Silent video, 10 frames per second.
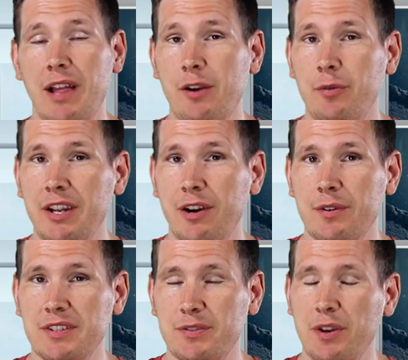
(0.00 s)
Black
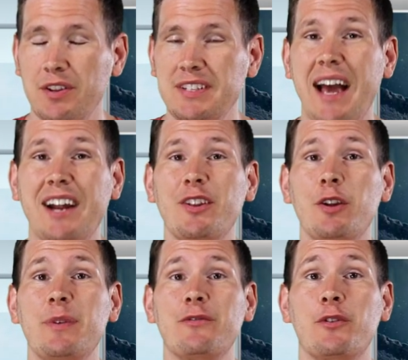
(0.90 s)
Widow is willing to add a
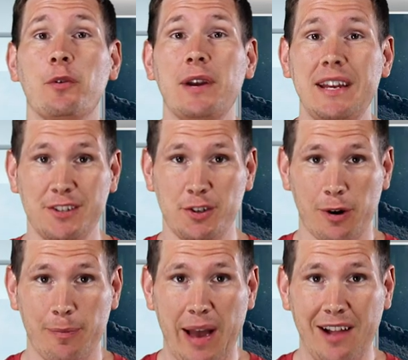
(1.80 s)
little bit of green
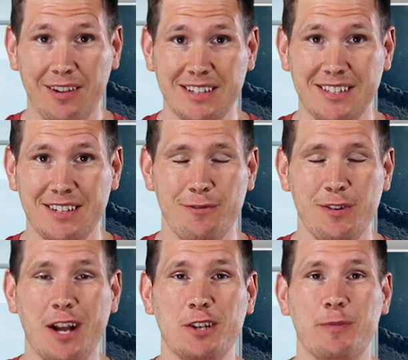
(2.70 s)
to her palette.
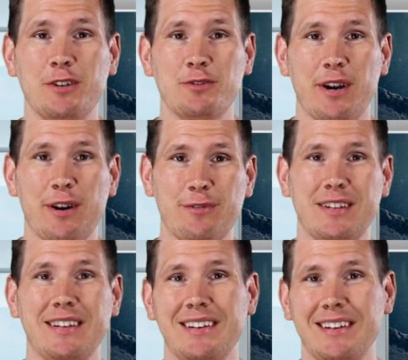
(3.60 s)
Catch my drift.